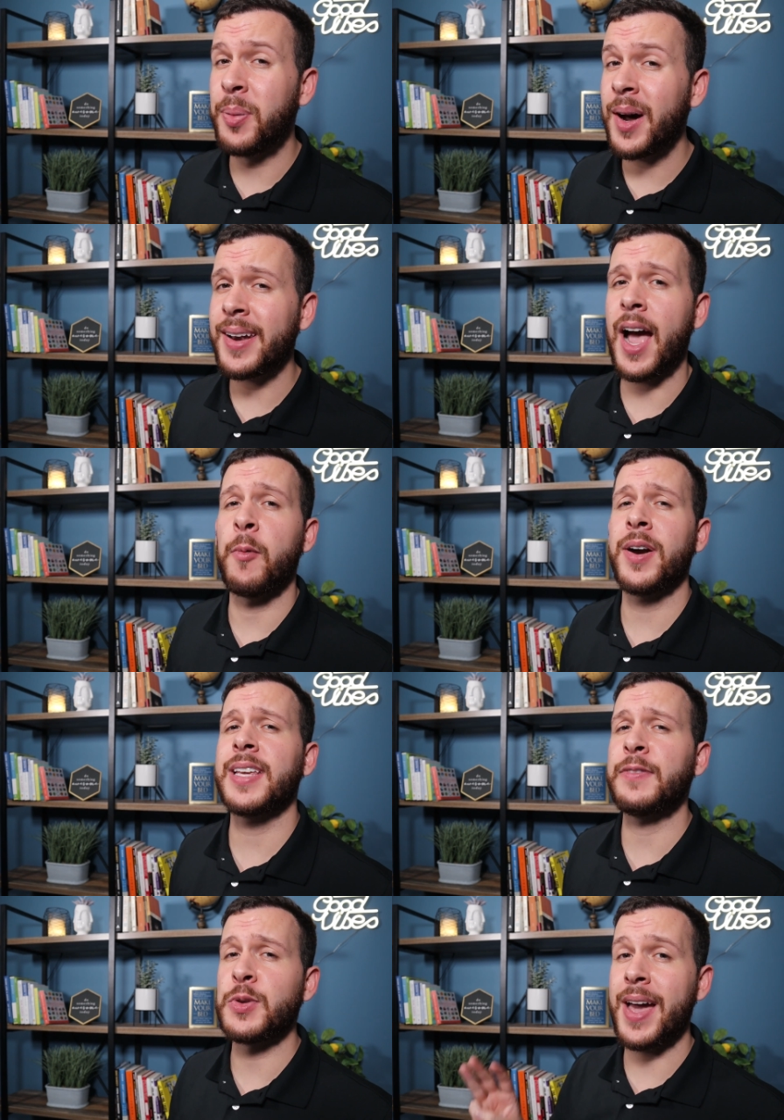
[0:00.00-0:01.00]
but I
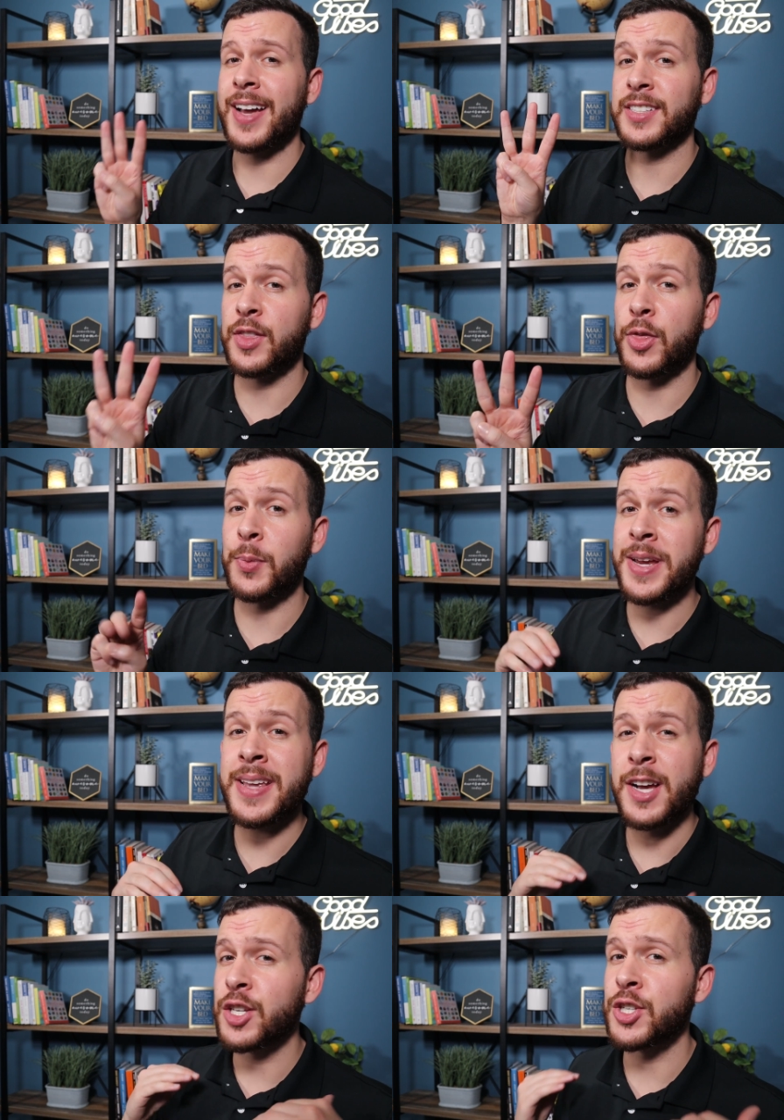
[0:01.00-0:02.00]
wanna give you guys three